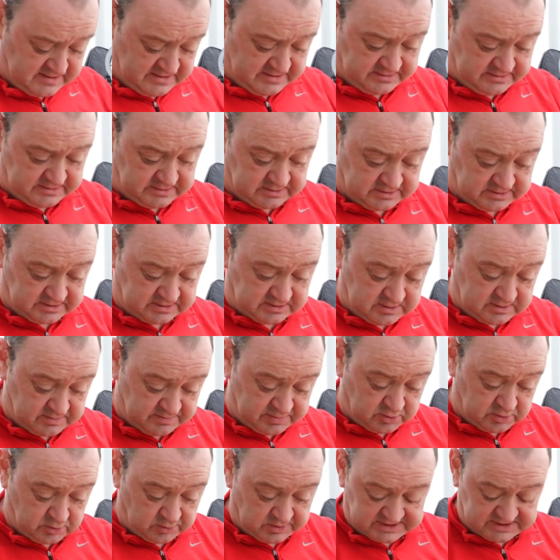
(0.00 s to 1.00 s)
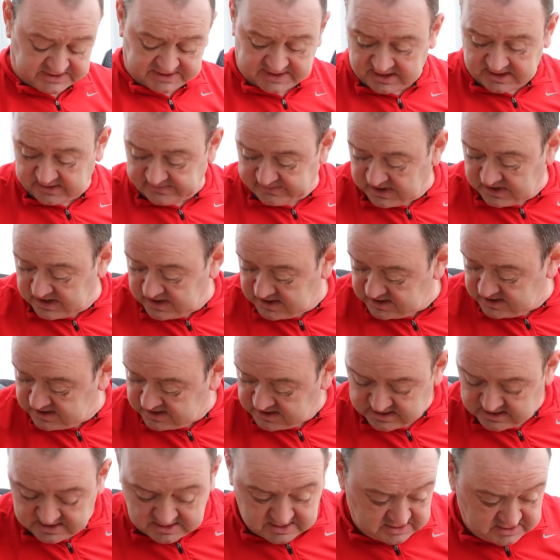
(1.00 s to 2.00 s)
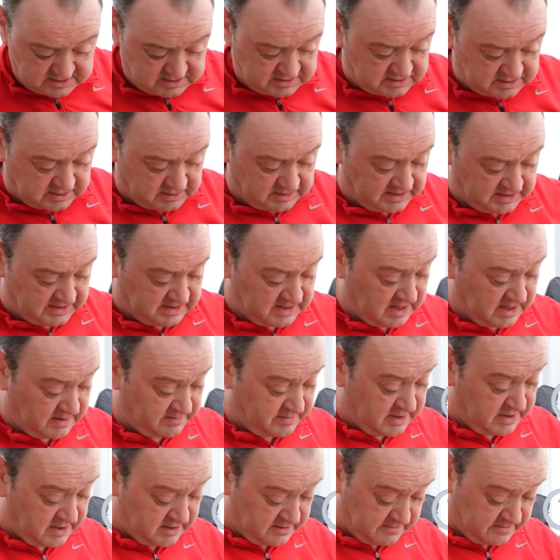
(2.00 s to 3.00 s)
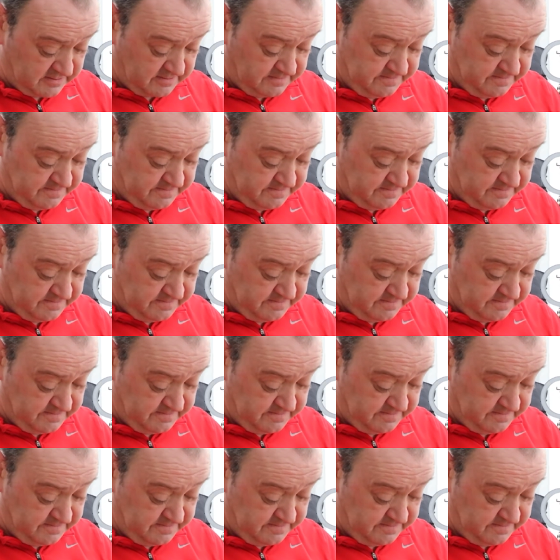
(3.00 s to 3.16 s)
I'm just going to pull this out of here, don't need that bit,